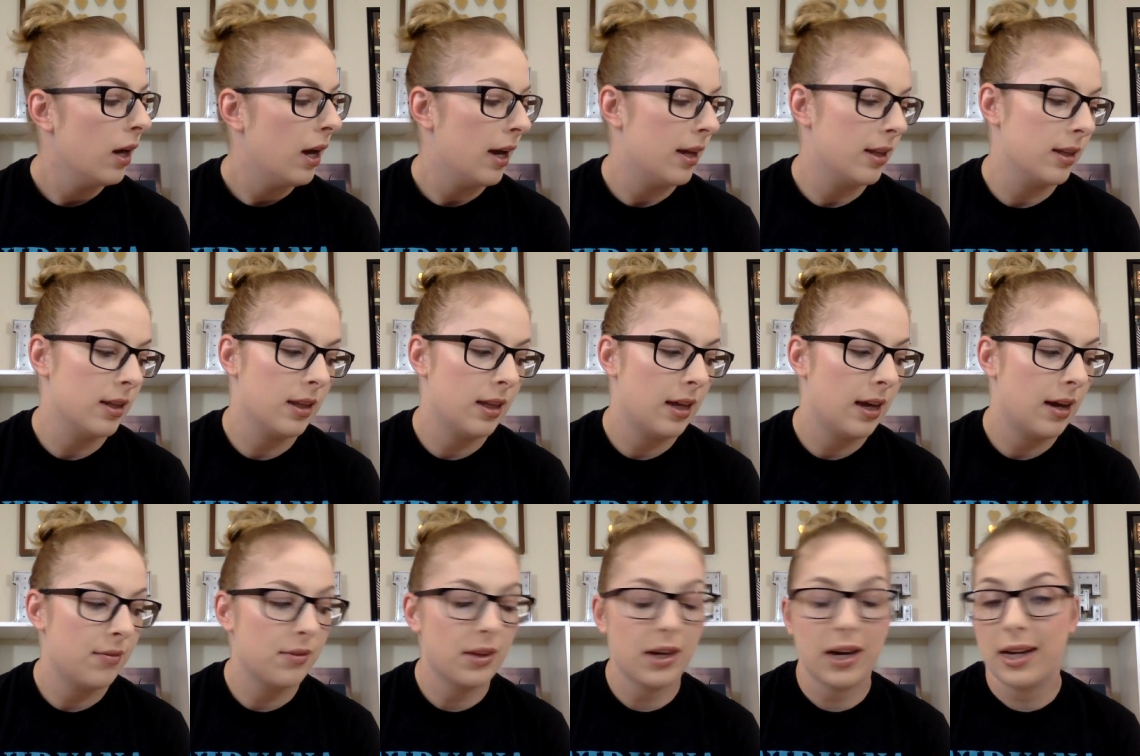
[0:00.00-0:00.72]
And then they
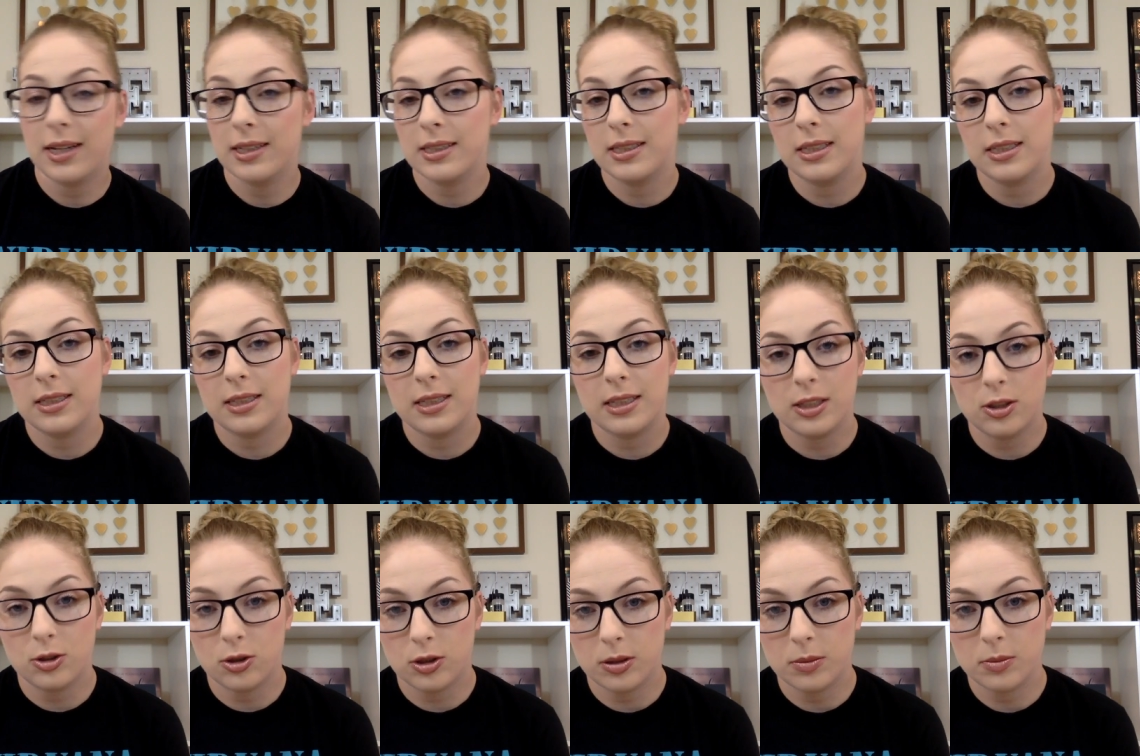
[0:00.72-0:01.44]
have the
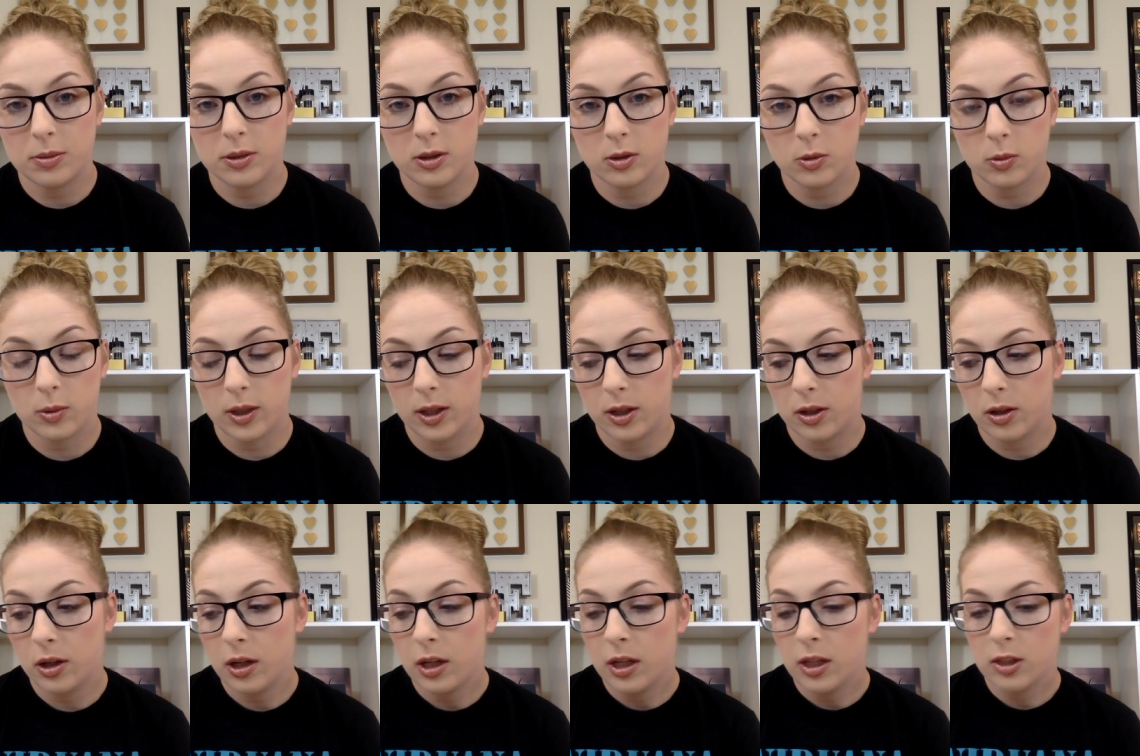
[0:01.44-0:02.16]
ITT trips as
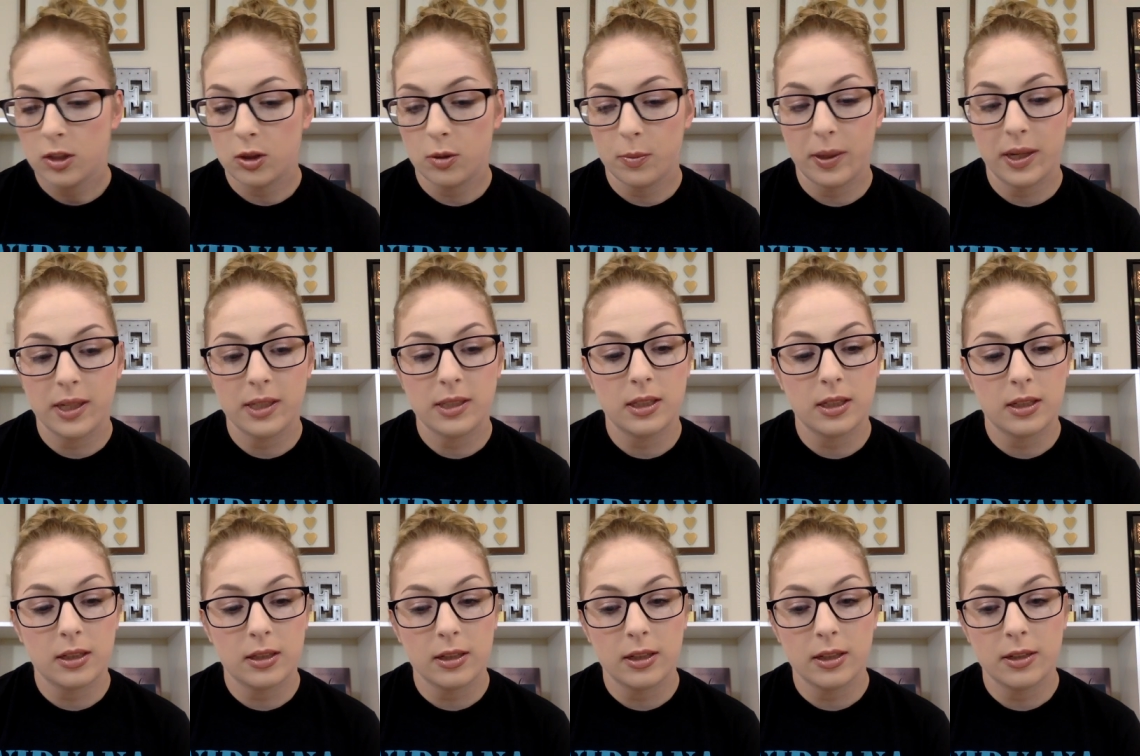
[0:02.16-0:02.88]
well. So
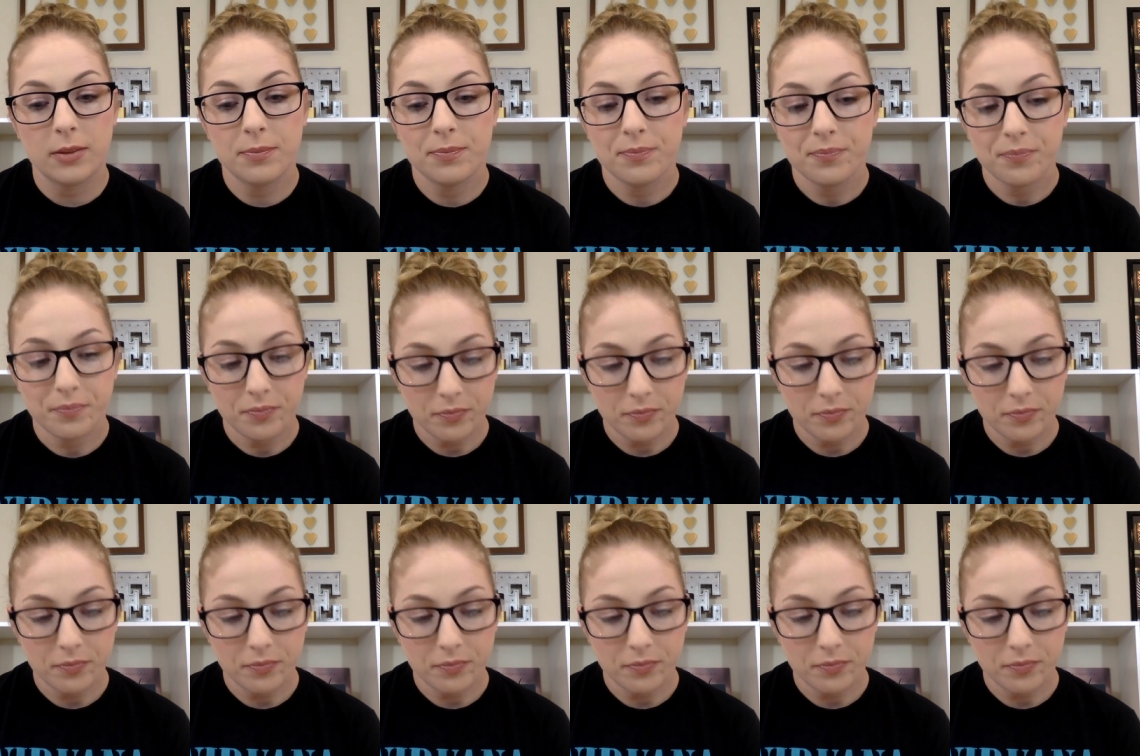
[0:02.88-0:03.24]
basically,